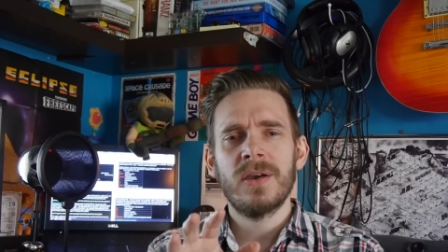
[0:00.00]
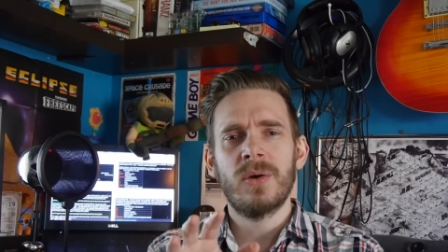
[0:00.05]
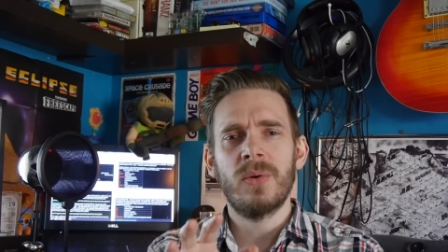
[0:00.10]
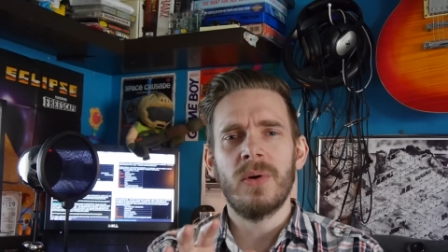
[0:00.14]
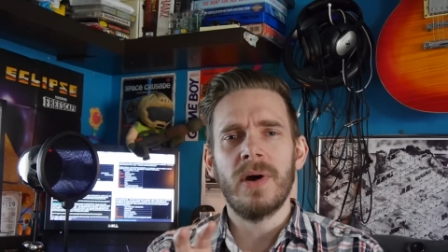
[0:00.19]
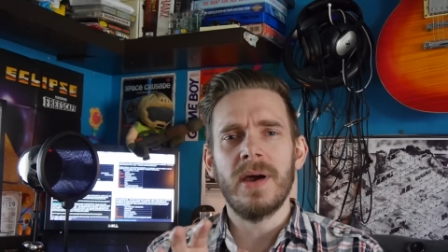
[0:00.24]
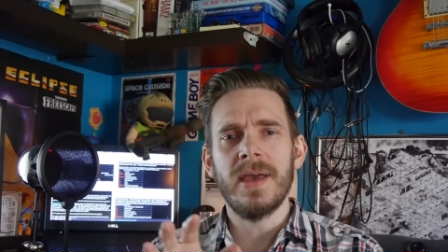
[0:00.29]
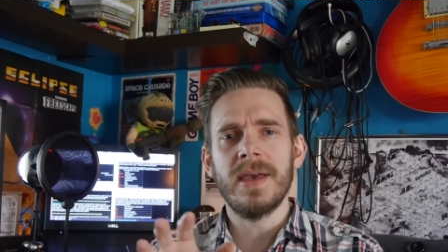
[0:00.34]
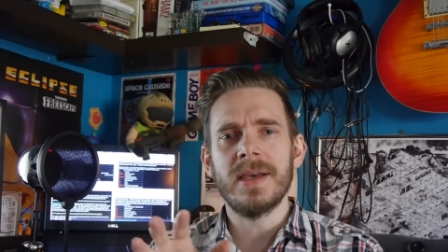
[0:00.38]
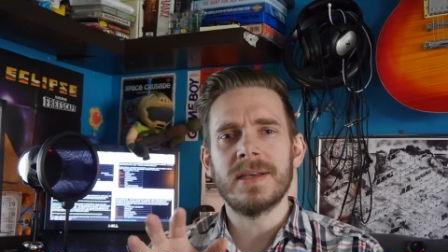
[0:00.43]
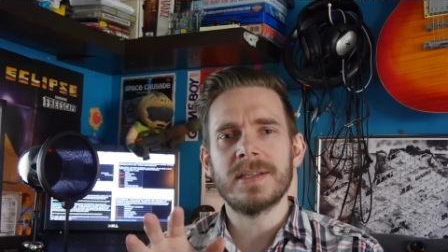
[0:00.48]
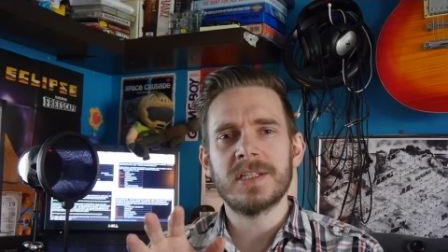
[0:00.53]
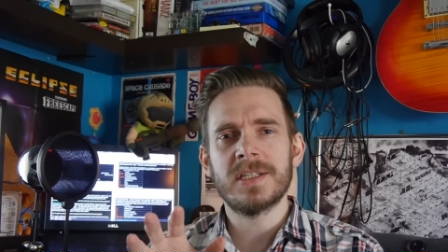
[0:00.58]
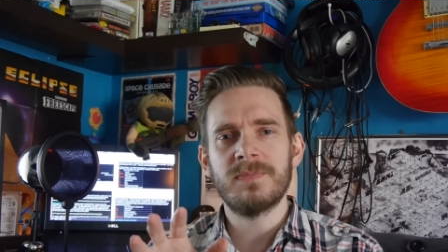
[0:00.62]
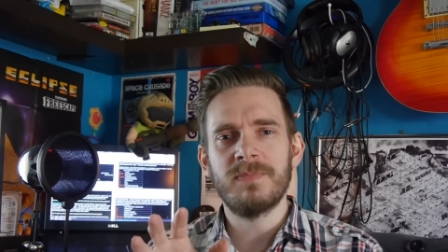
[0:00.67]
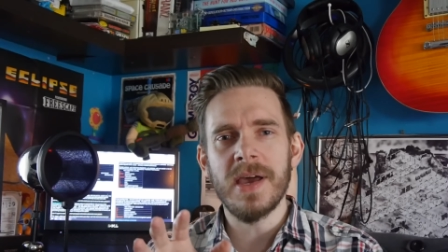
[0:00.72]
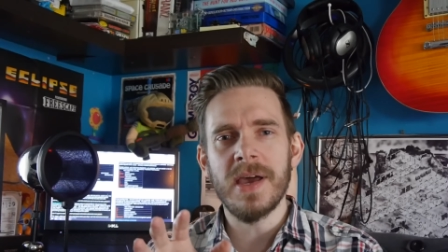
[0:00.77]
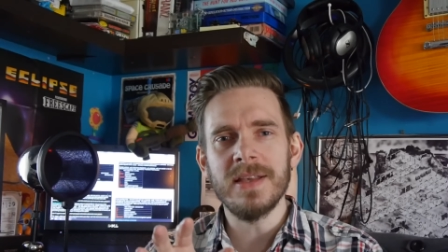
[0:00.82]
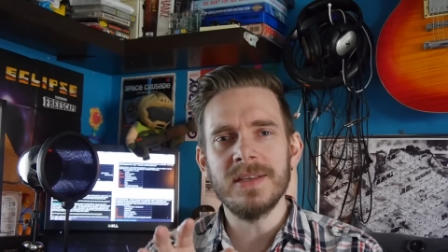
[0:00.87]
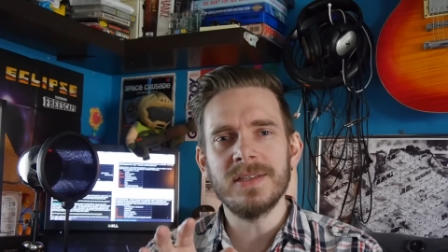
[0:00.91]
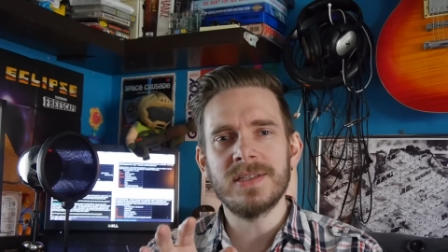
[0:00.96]
quite
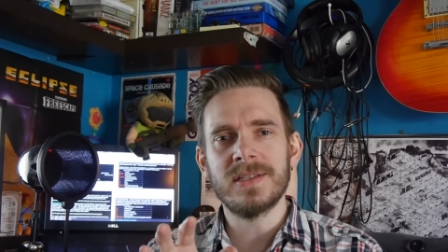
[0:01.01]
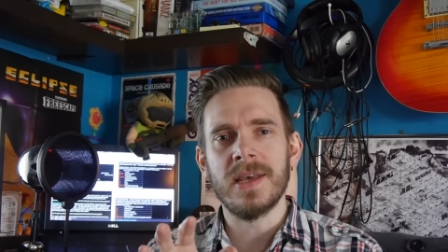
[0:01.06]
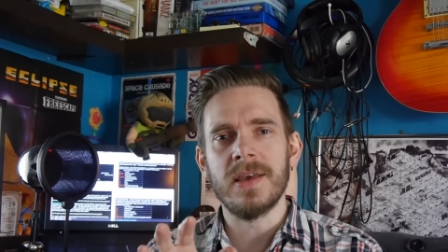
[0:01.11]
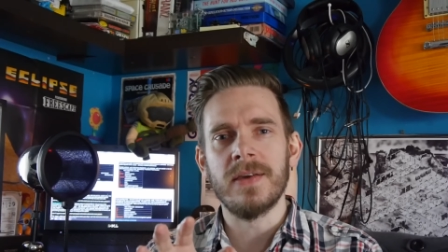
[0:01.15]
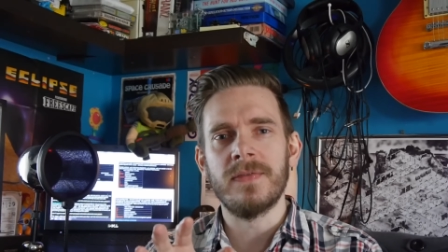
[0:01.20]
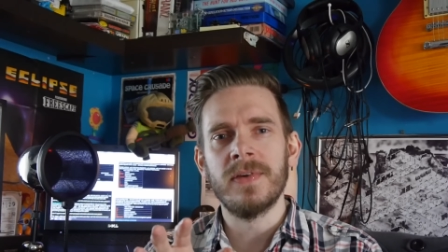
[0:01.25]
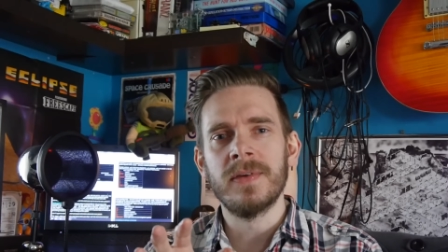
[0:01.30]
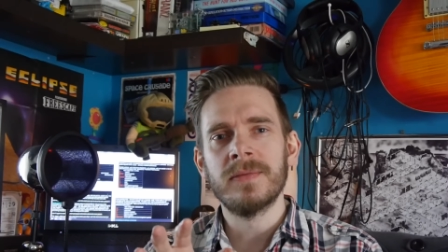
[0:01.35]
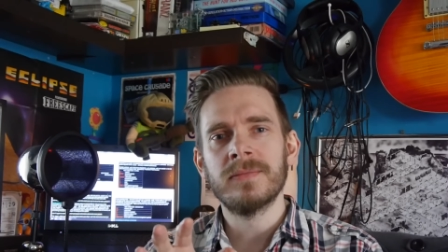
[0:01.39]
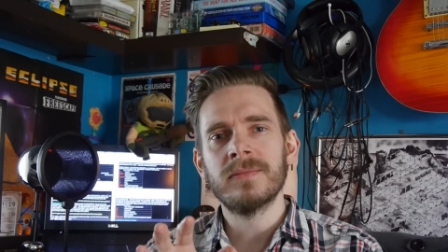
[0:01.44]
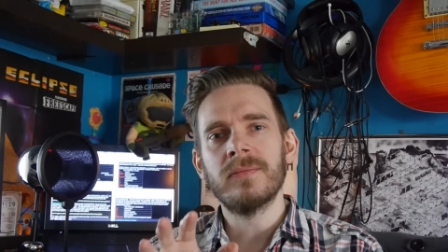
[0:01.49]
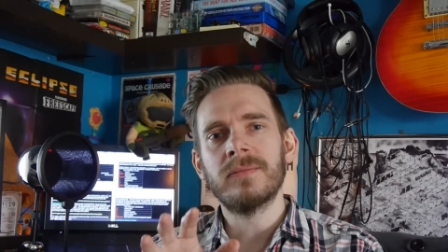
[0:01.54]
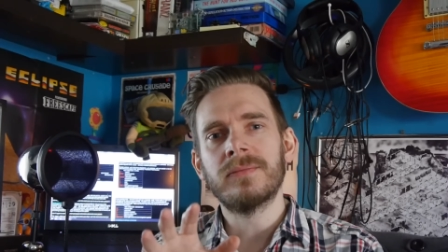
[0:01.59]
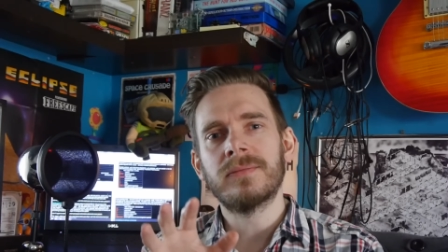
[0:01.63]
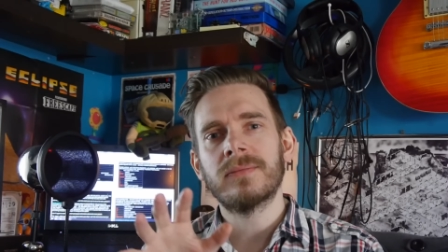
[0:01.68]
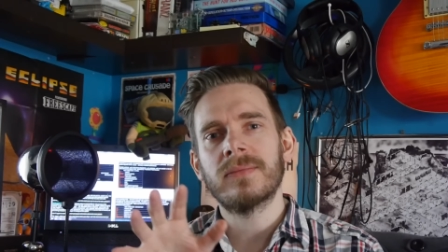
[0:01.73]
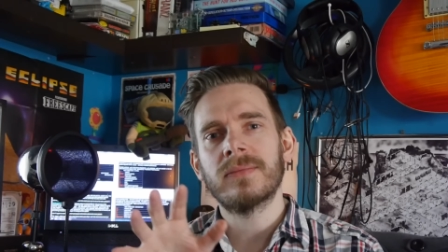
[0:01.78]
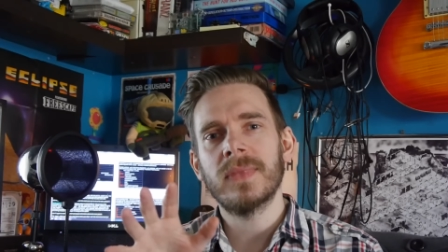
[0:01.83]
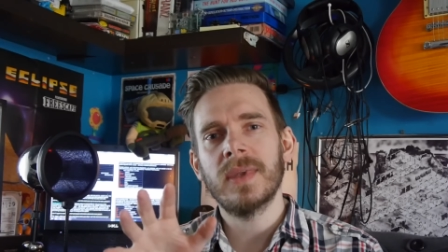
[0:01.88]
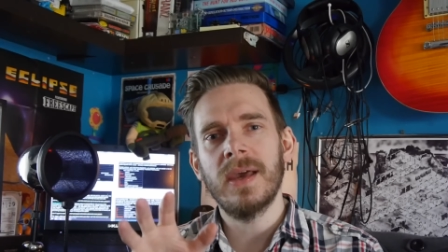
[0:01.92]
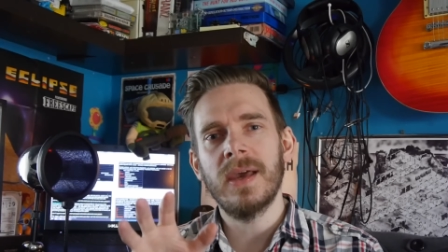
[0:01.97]
expensive,
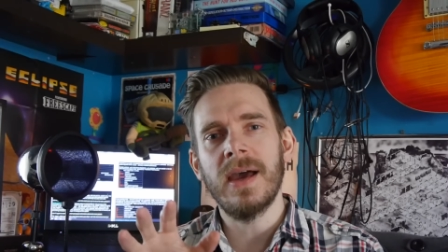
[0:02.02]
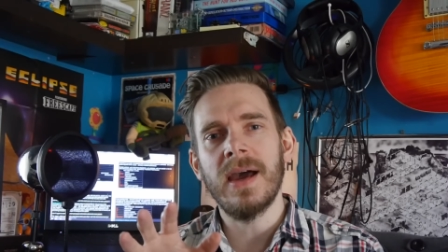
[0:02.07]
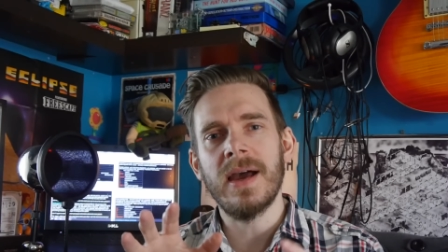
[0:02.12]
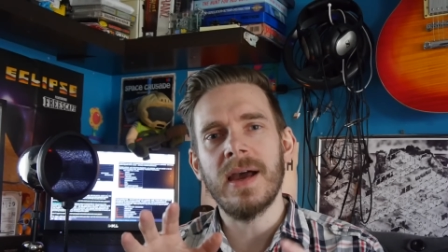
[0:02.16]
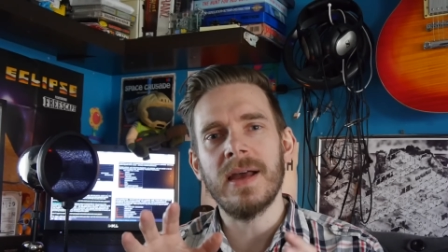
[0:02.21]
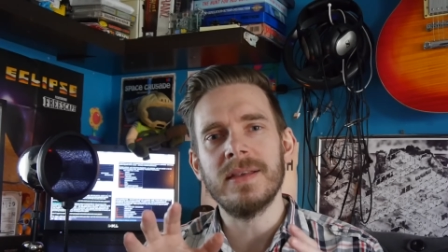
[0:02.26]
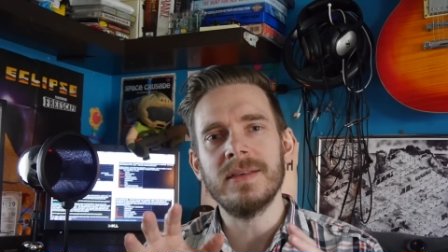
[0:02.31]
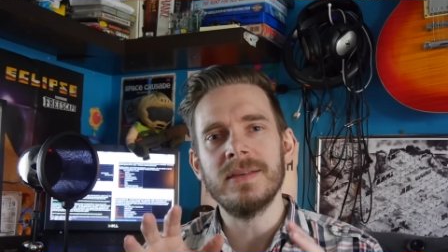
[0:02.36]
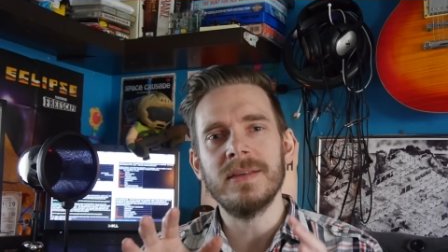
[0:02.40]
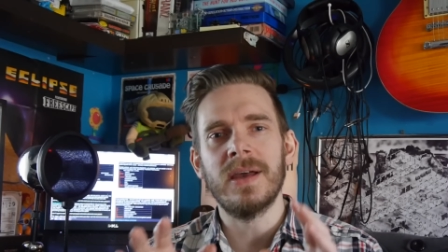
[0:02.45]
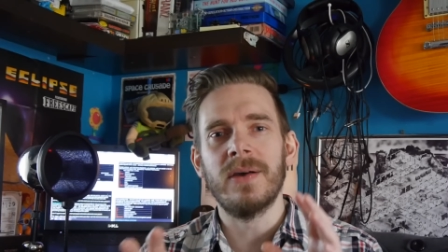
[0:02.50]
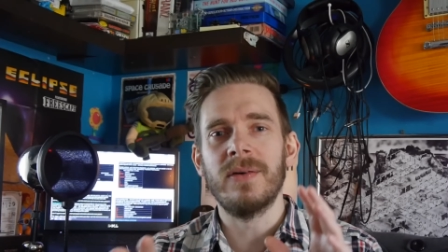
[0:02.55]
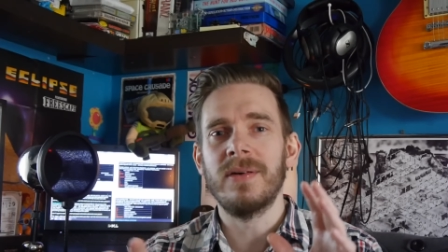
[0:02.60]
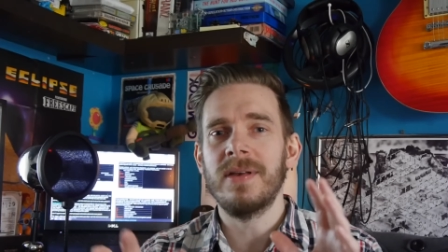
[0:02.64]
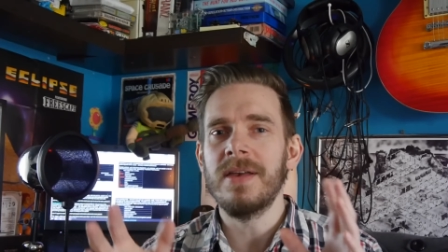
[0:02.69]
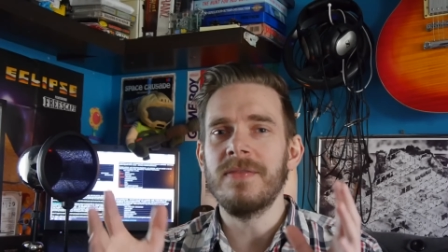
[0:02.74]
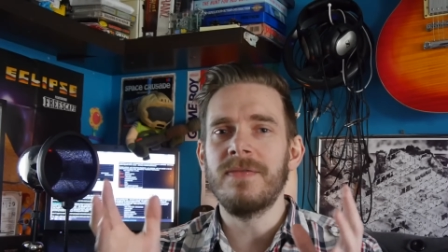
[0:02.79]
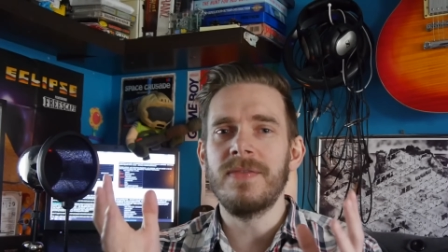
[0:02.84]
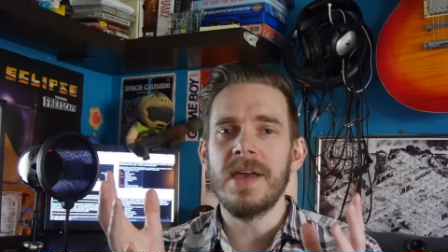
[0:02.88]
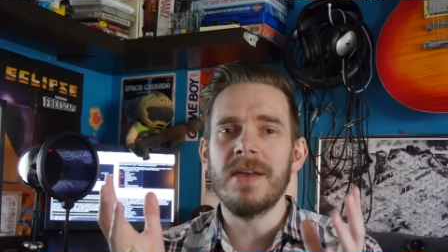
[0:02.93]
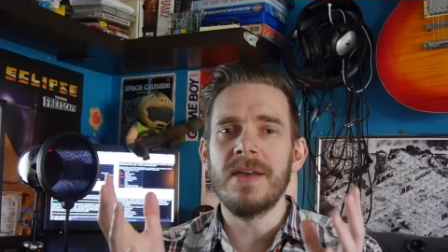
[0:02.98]
and you know,
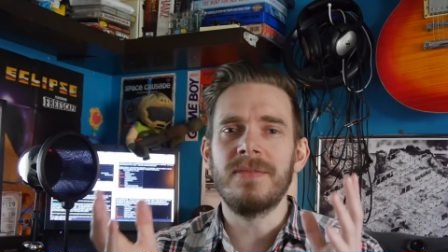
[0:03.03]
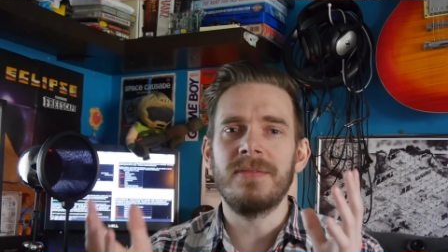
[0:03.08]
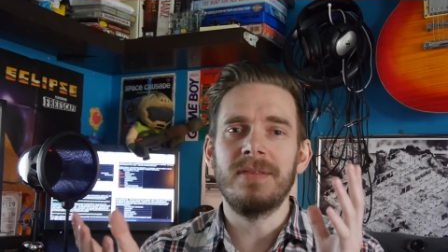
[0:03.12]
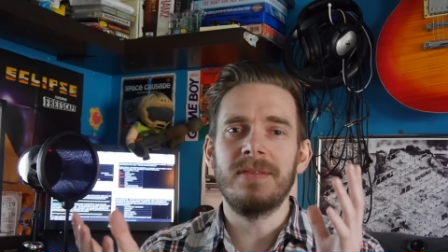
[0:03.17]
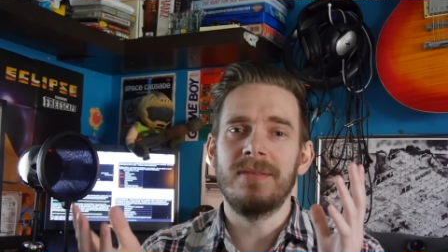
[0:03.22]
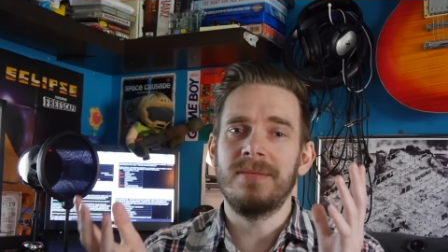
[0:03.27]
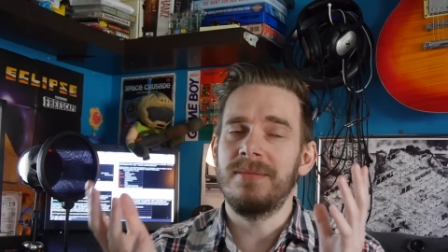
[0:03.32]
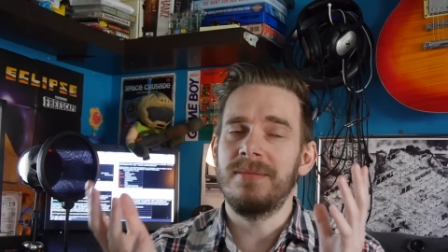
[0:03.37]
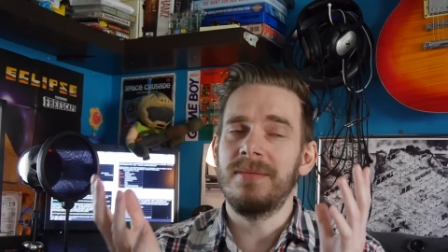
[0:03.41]
if, if,